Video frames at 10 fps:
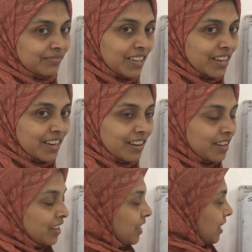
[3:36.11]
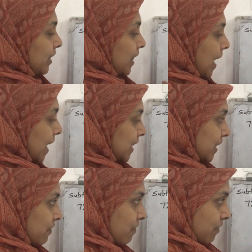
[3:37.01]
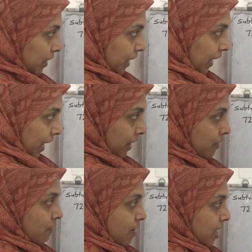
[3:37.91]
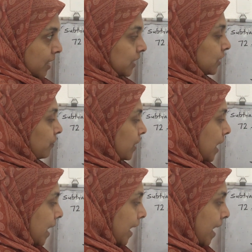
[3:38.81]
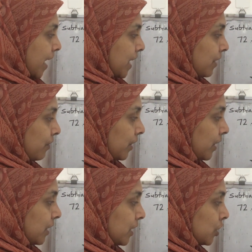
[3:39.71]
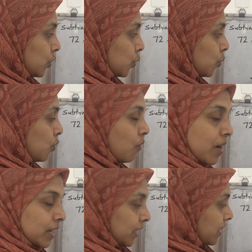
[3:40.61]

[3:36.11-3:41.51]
Clear? That 10 ones we are adding with these 2 ones.